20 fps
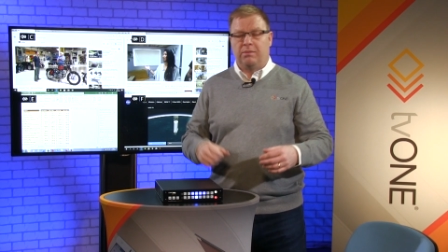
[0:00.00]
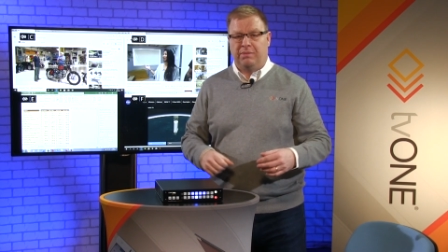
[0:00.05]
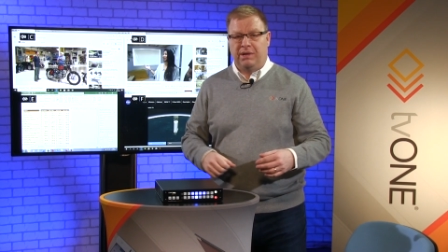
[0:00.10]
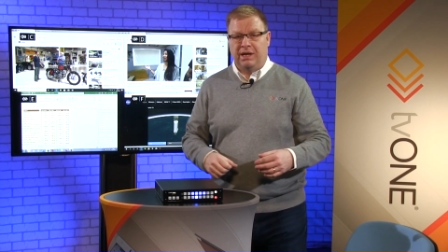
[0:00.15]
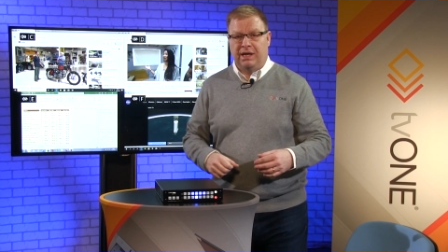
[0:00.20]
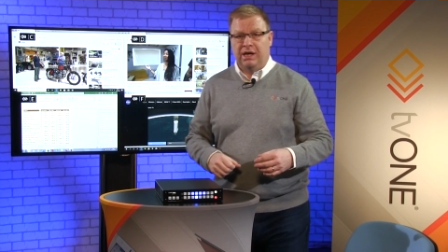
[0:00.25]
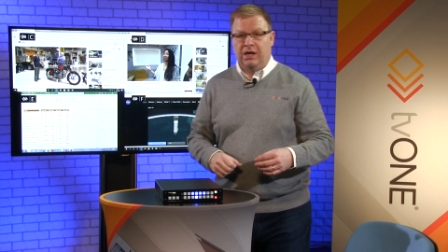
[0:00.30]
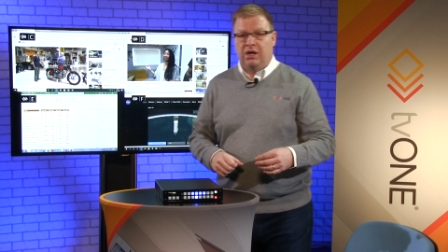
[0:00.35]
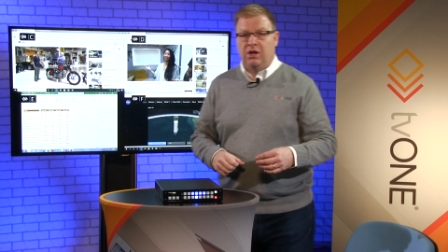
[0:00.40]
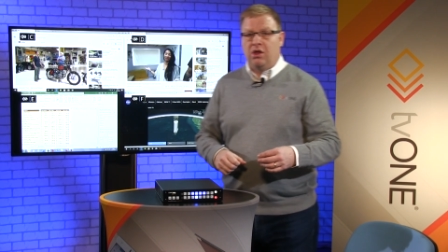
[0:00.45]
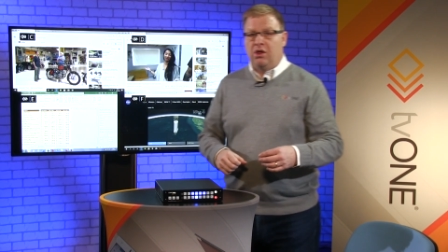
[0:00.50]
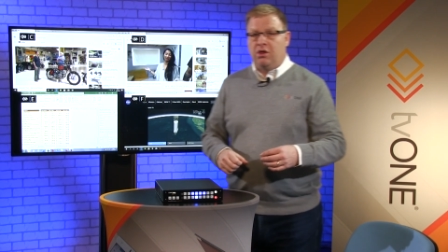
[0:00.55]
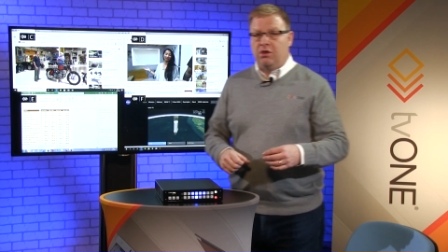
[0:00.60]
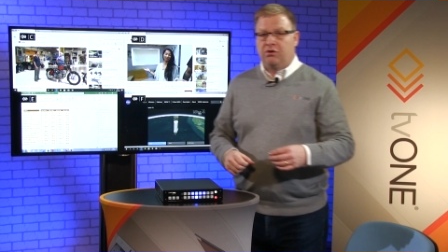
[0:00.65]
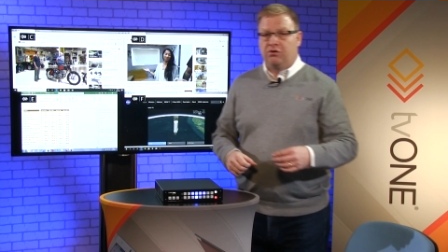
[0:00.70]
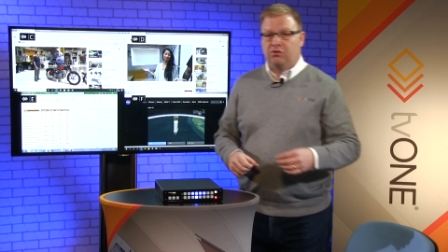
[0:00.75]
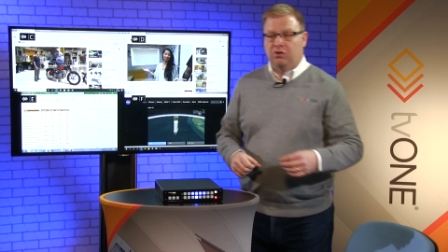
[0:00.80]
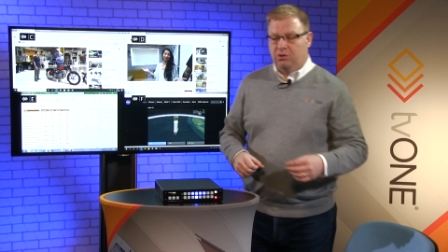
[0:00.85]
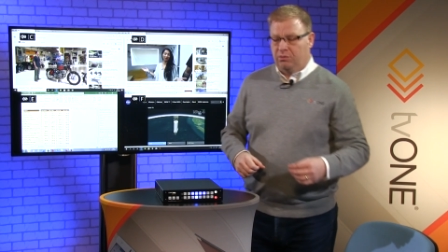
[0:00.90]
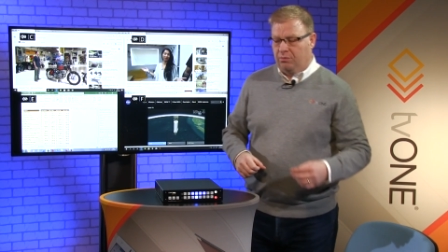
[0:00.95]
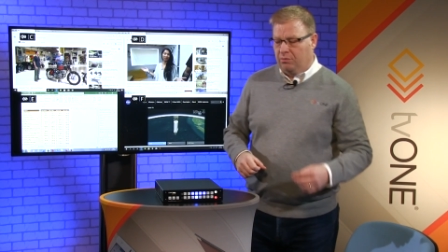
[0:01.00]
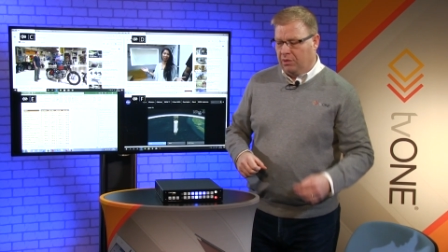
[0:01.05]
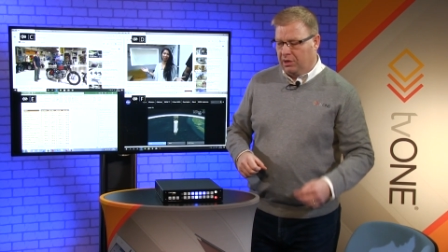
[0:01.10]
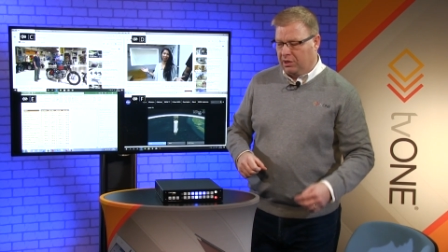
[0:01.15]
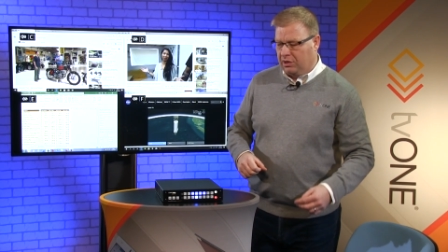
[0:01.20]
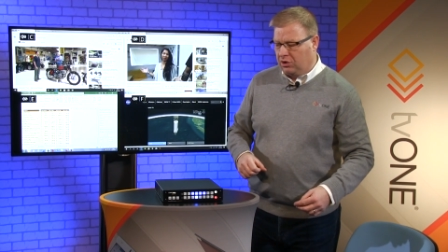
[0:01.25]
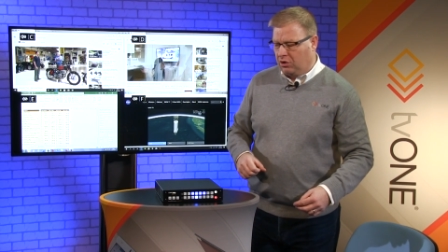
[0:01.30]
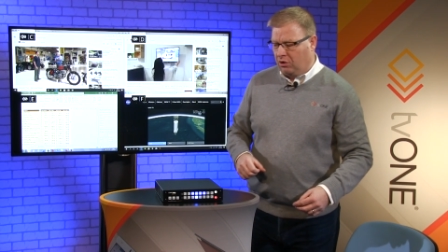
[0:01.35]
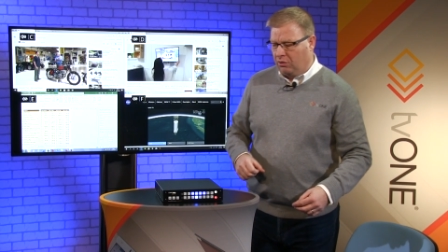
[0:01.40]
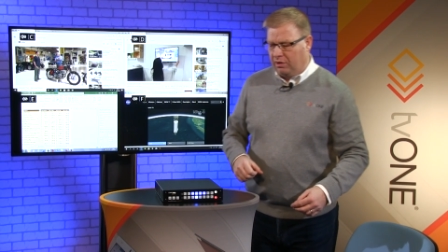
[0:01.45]
up here through
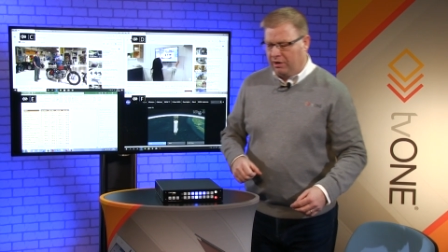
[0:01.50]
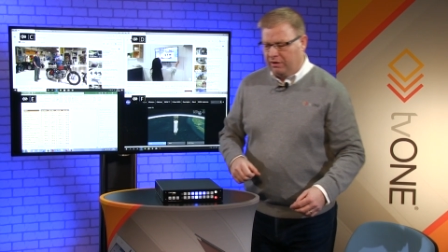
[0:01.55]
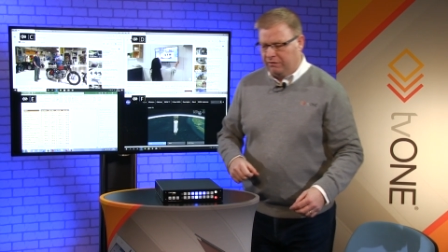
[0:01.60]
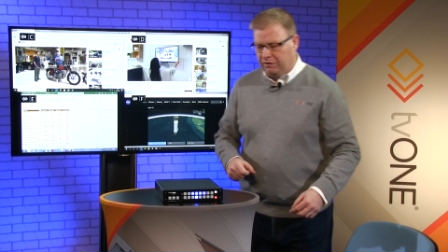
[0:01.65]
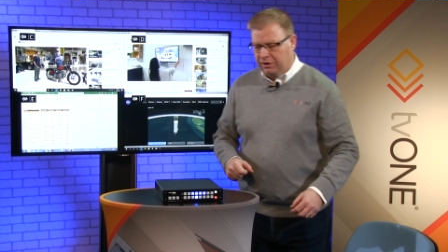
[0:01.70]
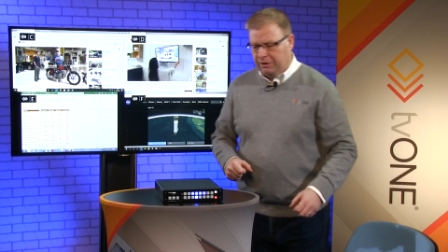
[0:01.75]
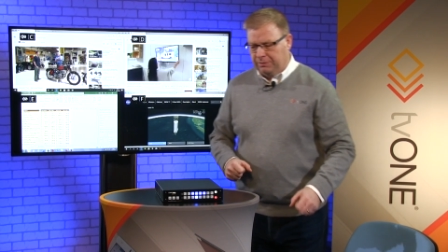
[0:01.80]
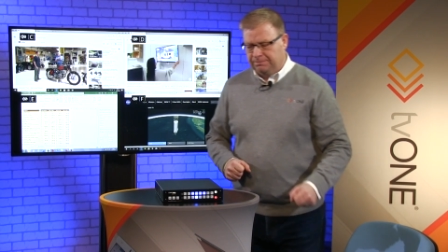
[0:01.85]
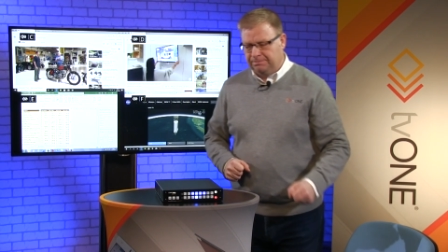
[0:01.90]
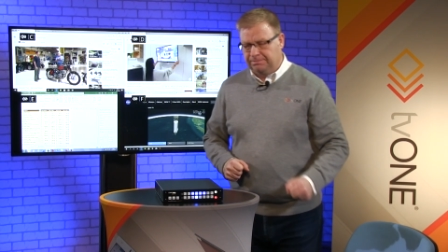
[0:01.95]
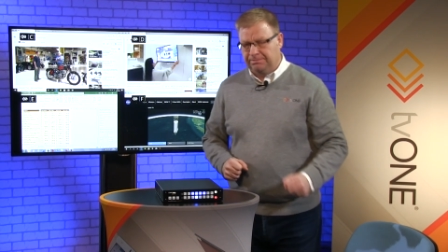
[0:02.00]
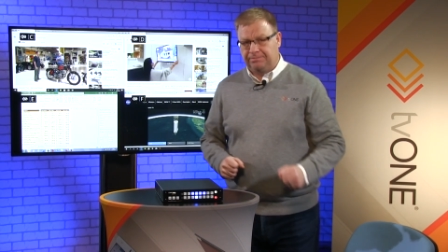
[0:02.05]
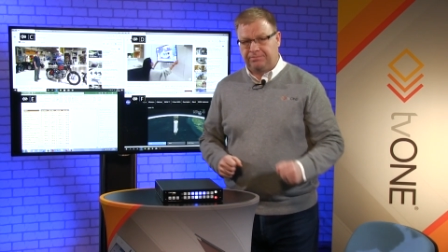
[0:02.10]
my CORIOview.